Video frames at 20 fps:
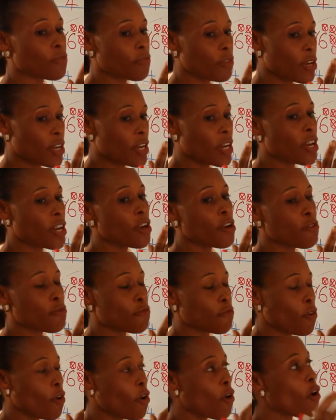3,
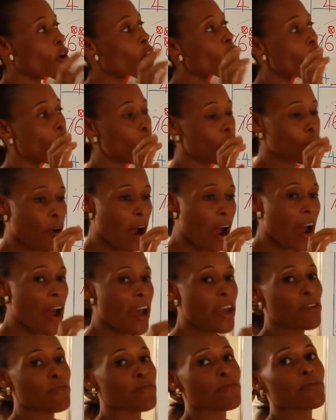4,
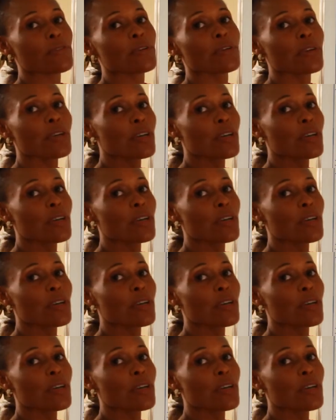5.